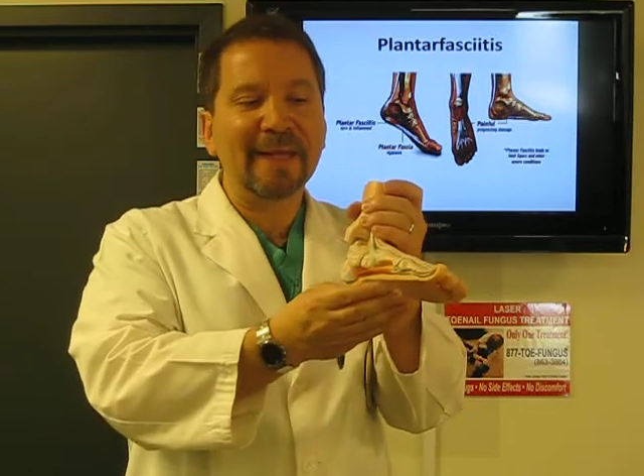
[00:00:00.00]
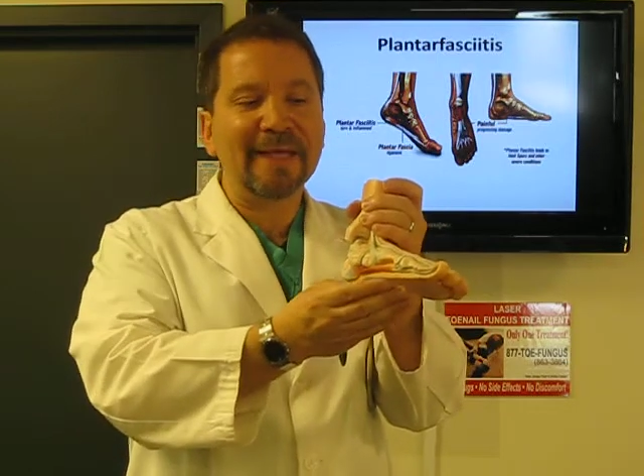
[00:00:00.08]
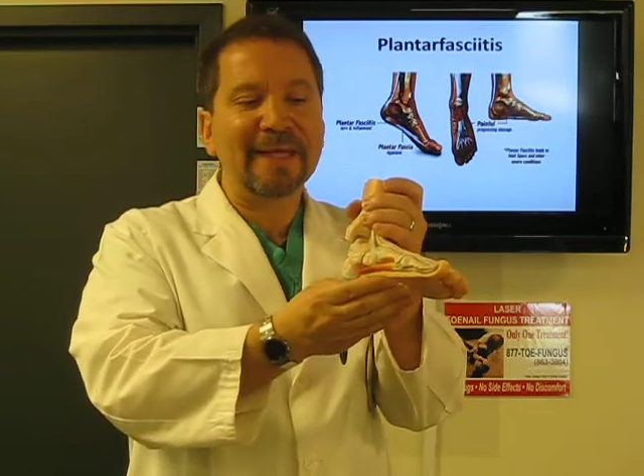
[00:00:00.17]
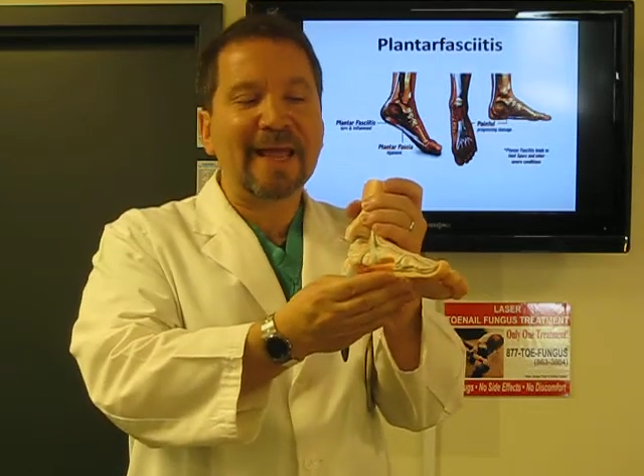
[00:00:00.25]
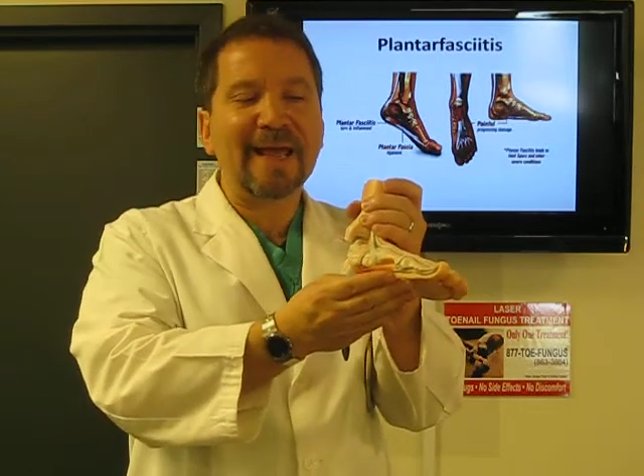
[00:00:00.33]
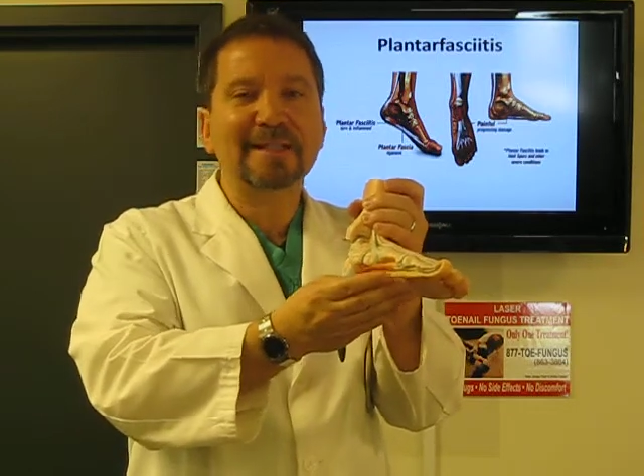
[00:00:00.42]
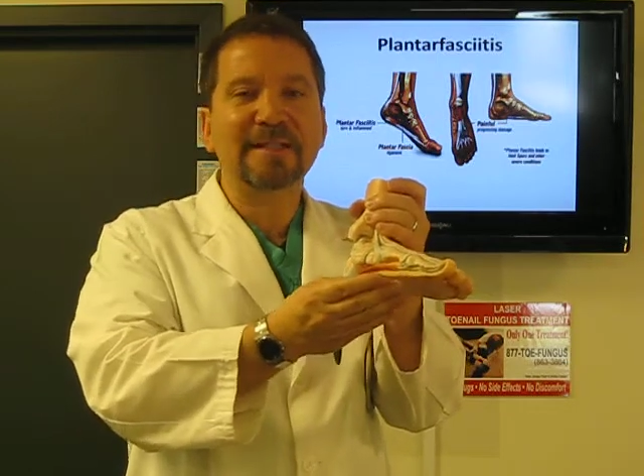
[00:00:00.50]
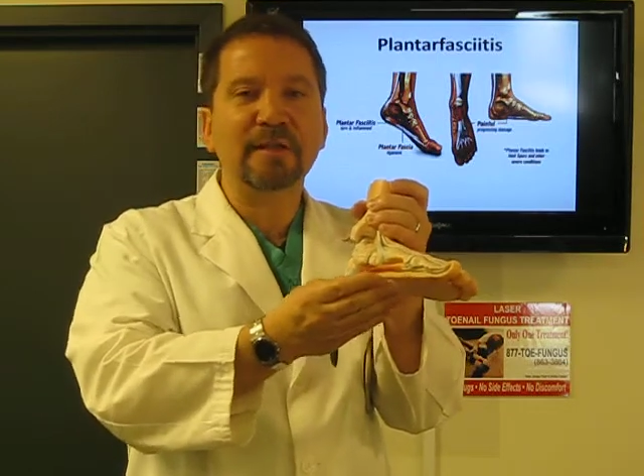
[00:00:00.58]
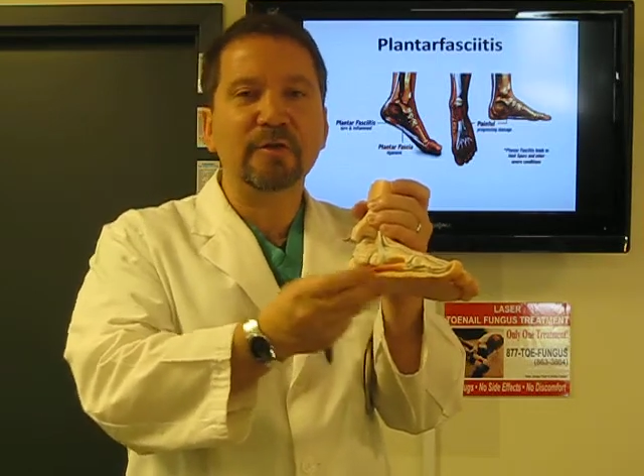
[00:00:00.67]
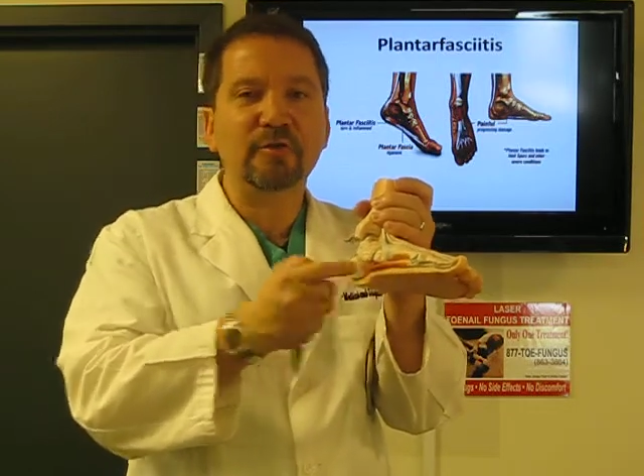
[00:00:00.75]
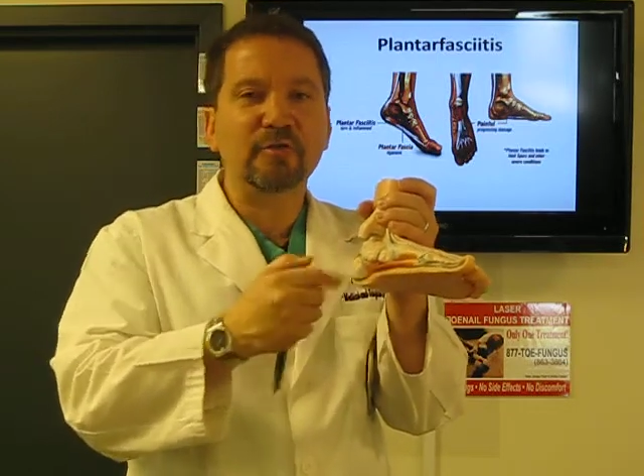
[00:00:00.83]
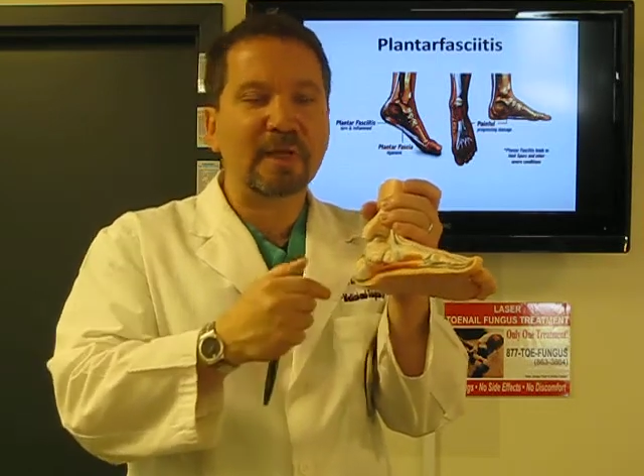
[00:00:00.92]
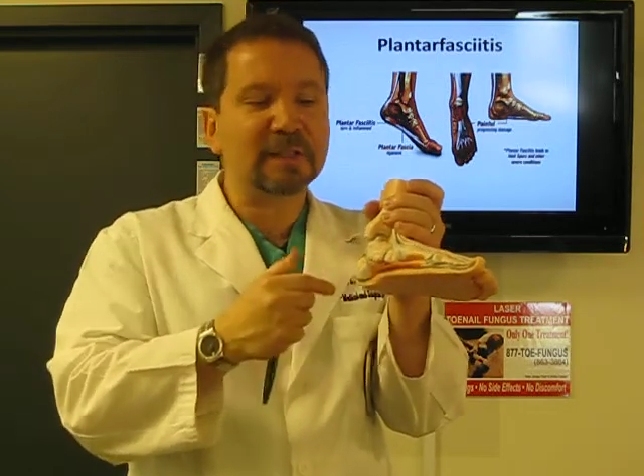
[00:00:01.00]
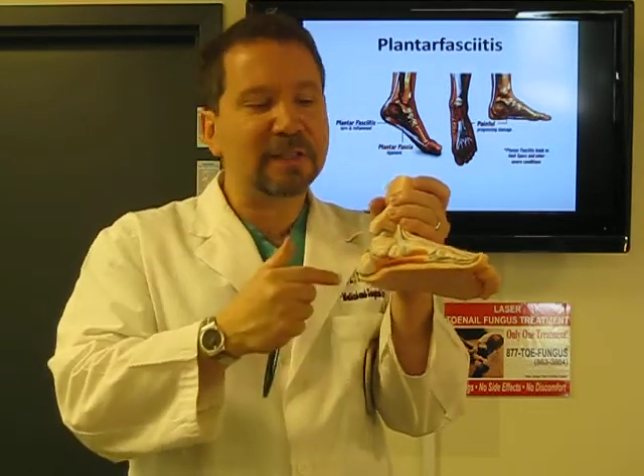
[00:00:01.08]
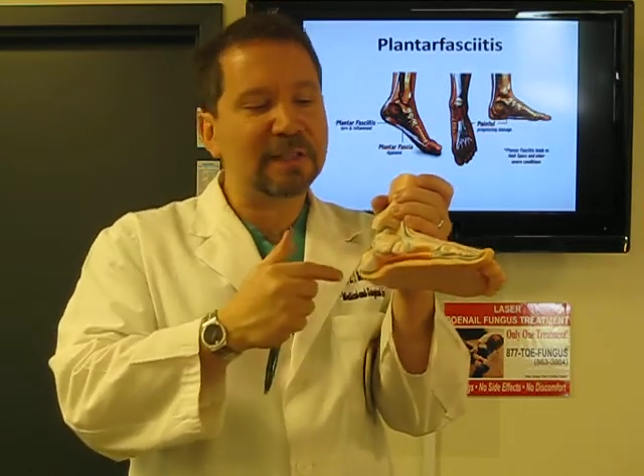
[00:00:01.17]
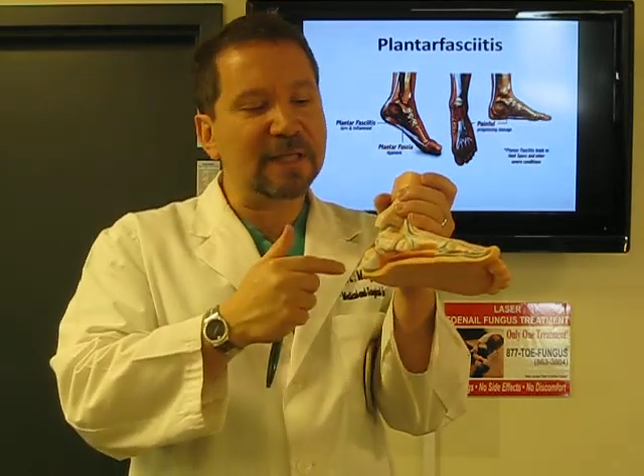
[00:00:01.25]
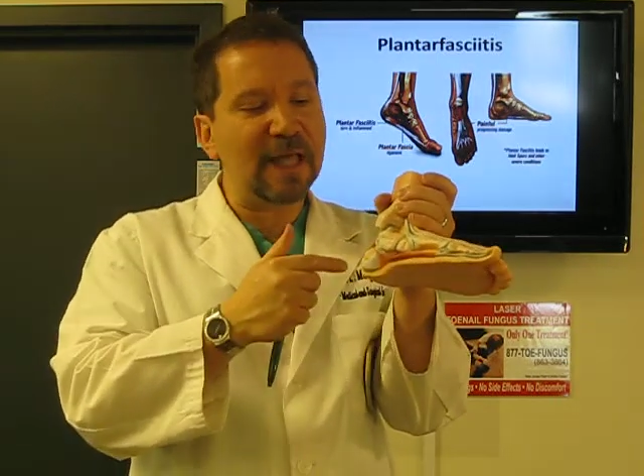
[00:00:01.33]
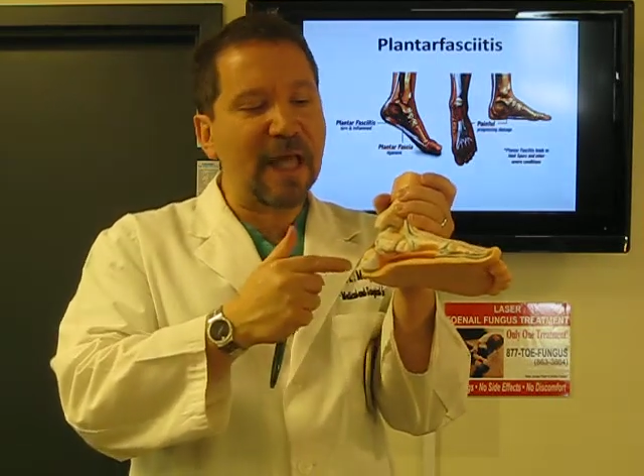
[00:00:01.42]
It actually addresses the